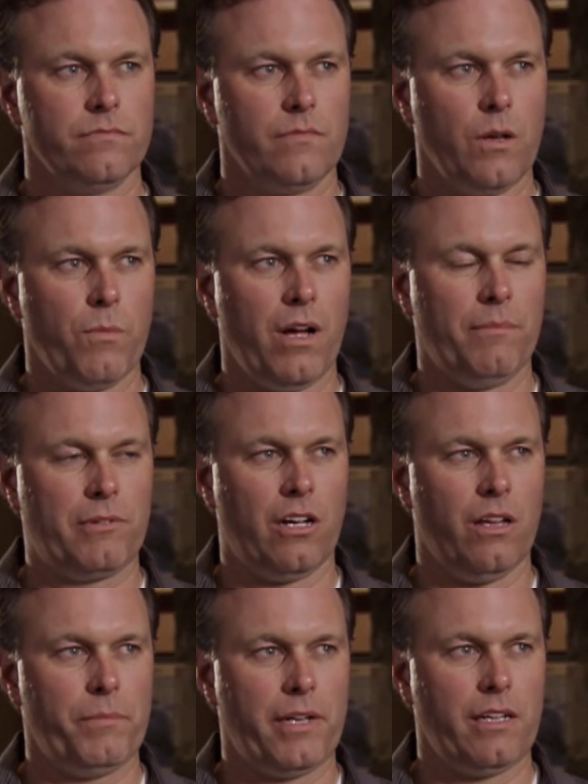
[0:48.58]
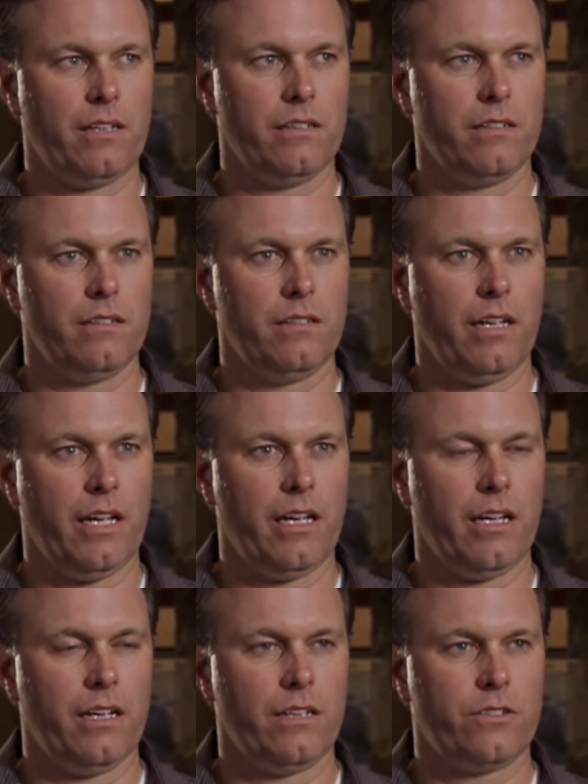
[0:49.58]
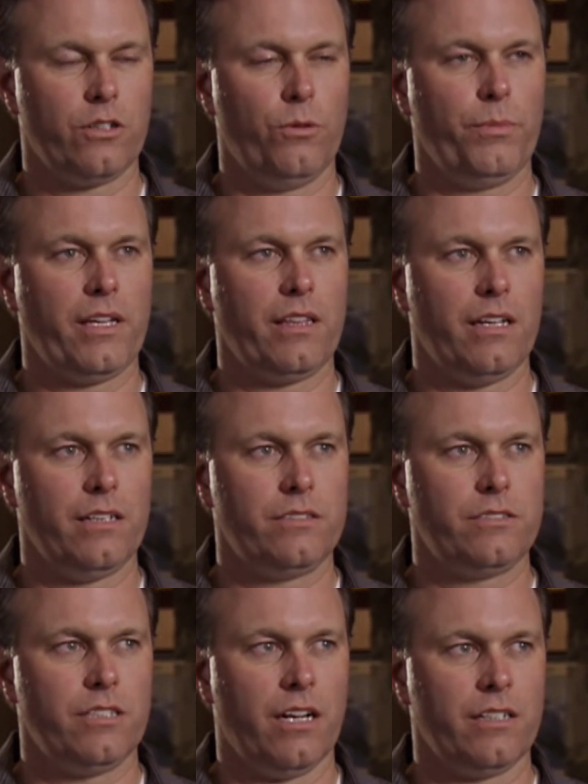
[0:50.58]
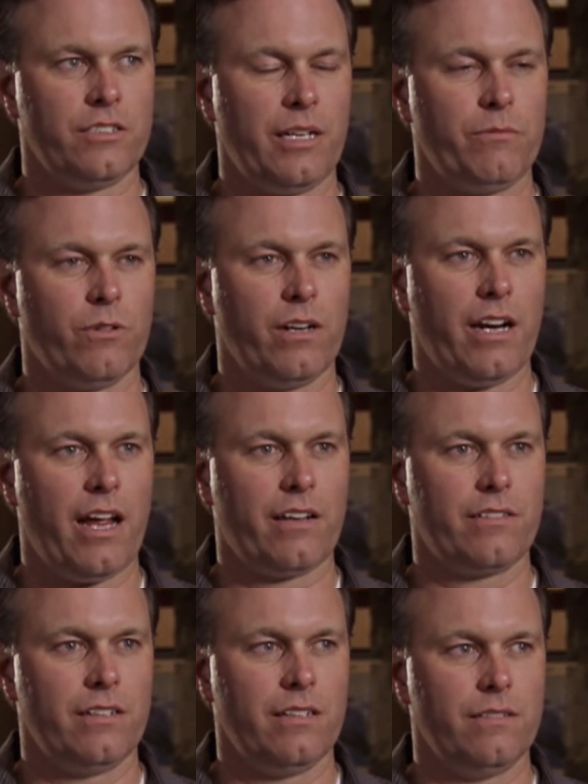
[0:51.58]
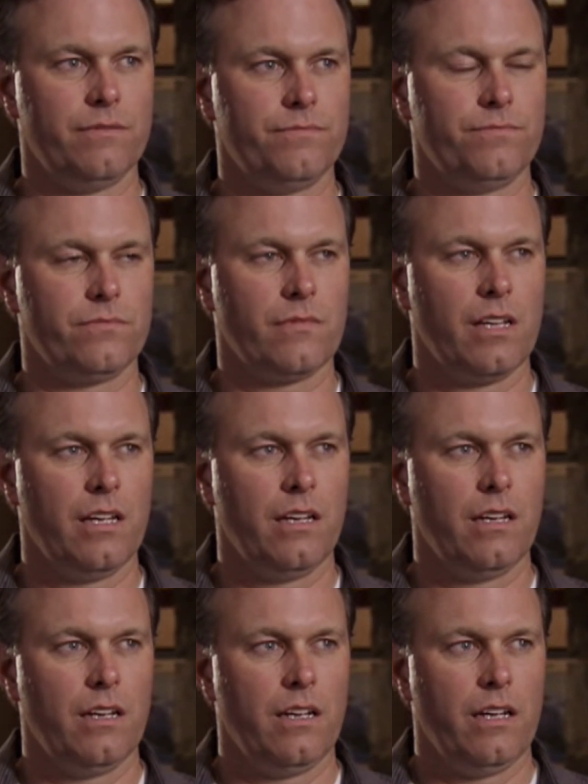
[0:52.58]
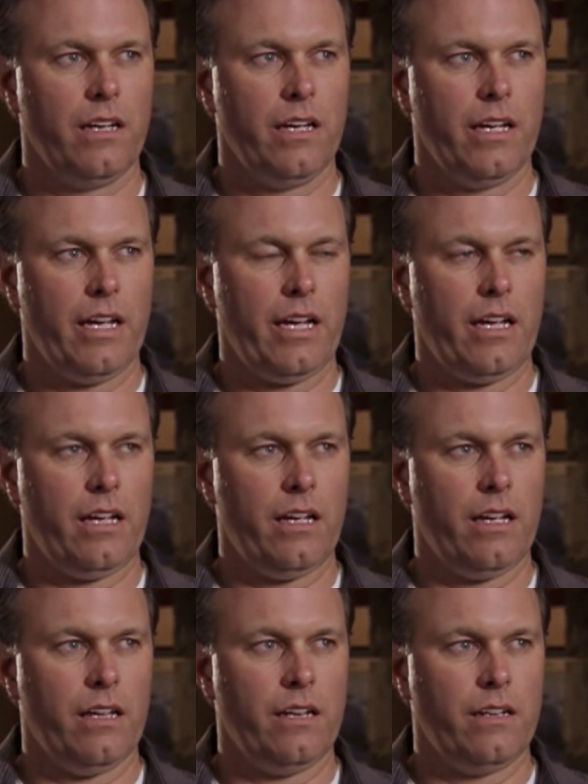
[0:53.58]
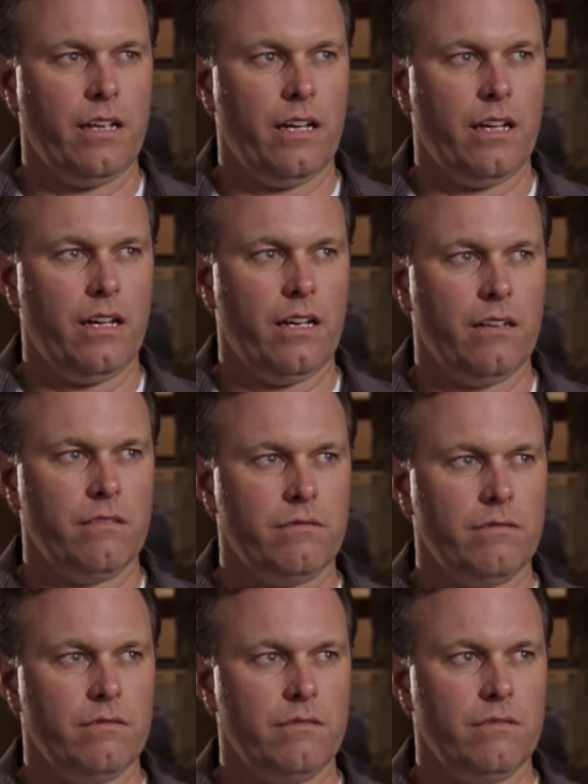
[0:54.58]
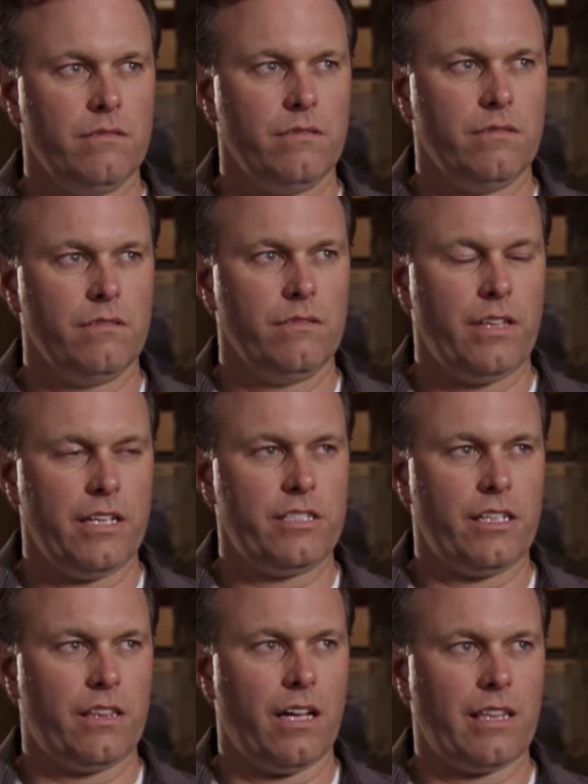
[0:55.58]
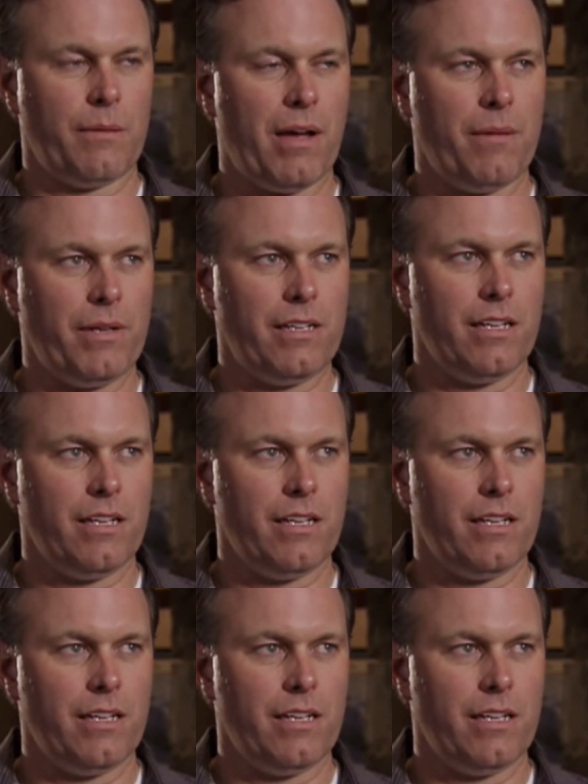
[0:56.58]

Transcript: their mom called me and told me that Jon and James were in an accident and uh, that she thought they might be